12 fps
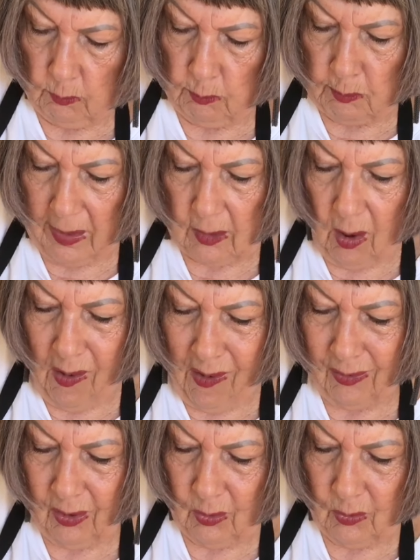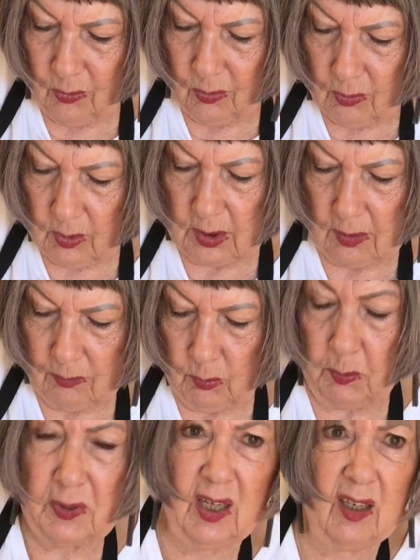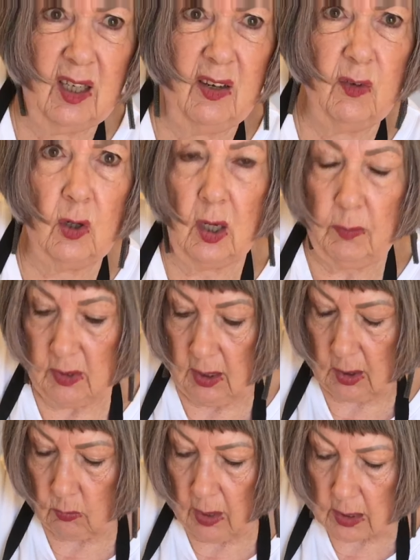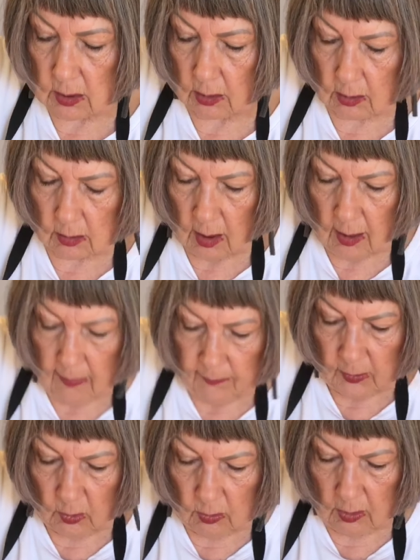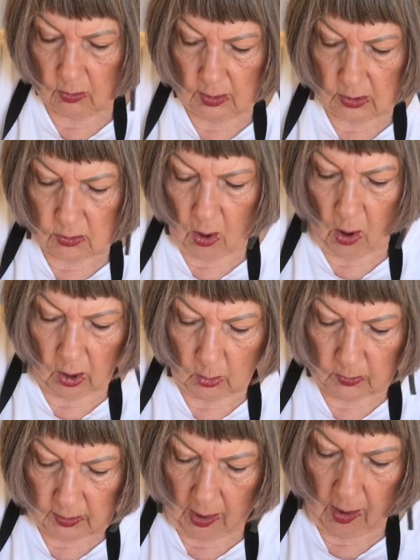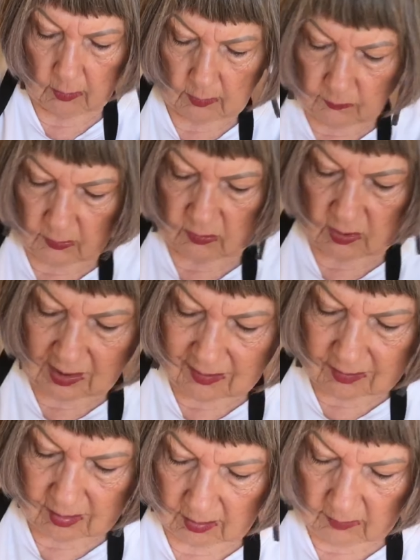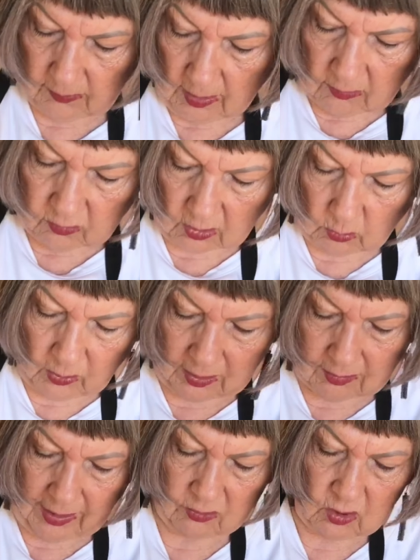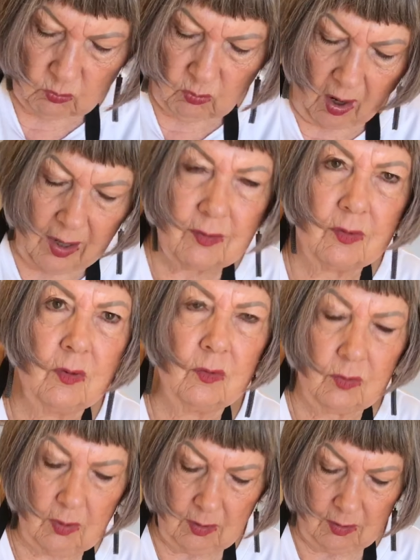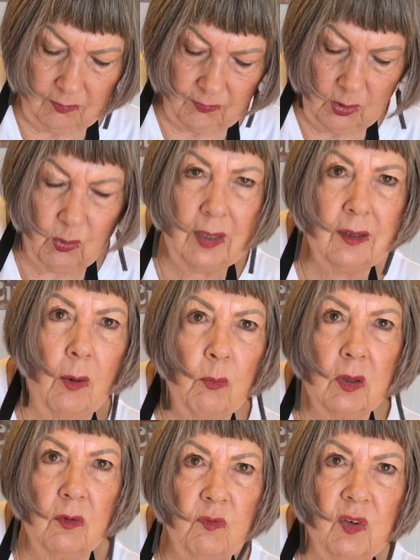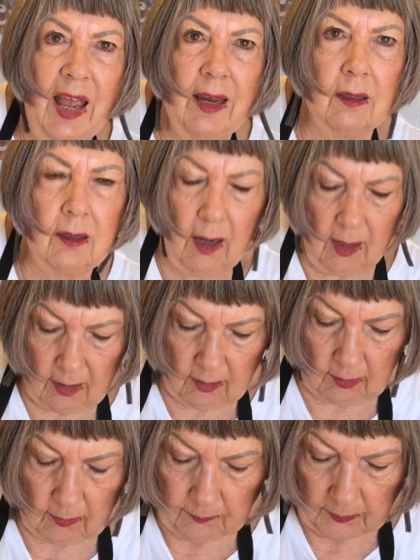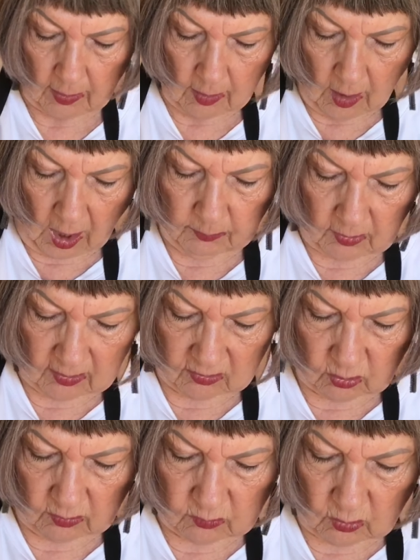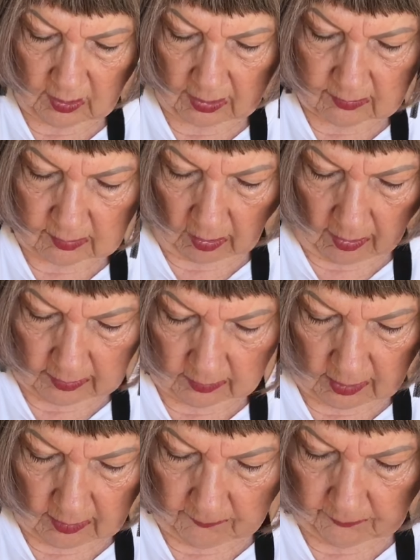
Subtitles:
make a hollow, well, particularly if you're going to be decorating it. You need to hollow it out in the centre so that when it actually rises, you end up with a flat cake. I'm going to sort of do that slightly,